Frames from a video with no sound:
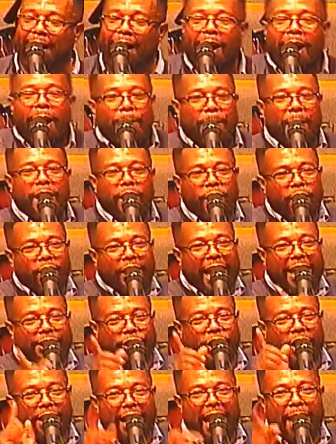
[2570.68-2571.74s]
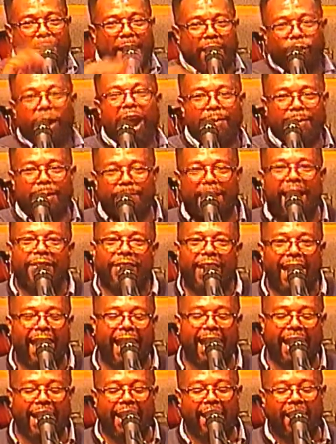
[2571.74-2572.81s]
But look at your neighbor and grab him by the
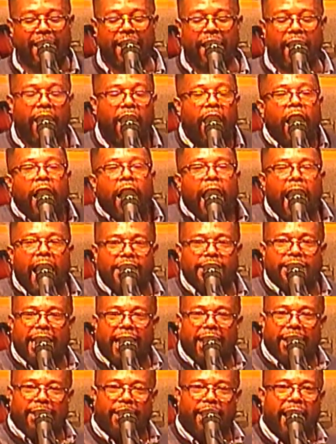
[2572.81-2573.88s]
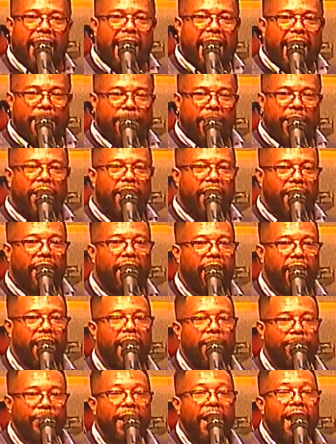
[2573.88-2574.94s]
hand and say, neighbor,
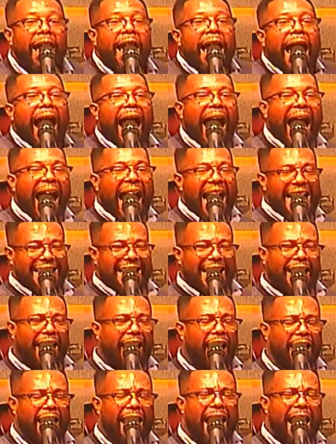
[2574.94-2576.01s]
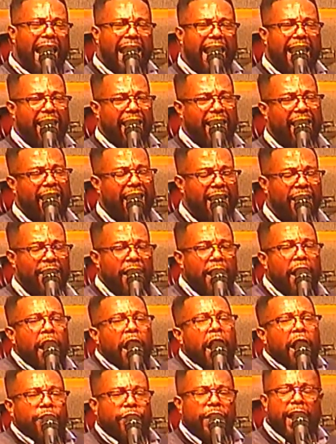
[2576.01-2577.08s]
I declare
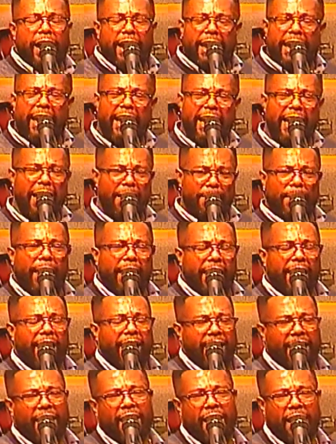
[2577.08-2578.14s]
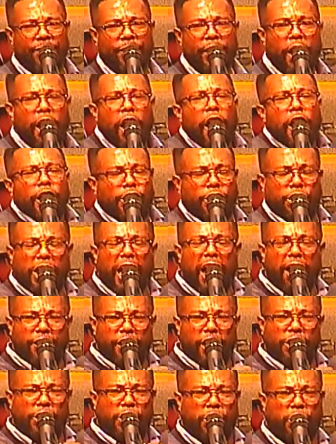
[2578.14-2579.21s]
the enemy shall
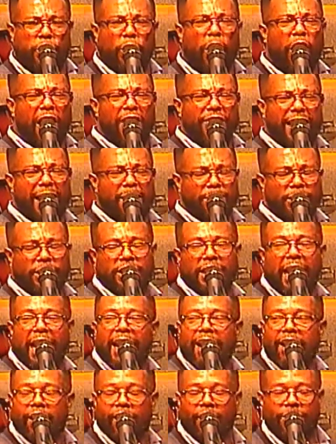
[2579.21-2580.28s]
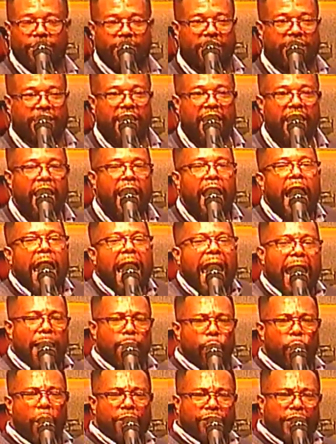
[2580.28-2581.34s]
destroy themselves,
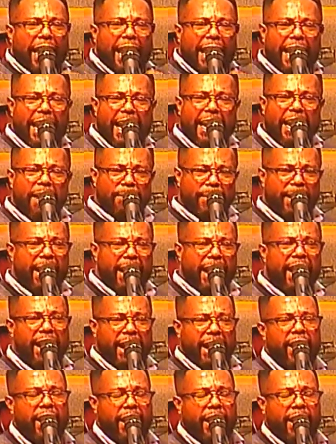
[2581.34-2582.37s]
and what the enemy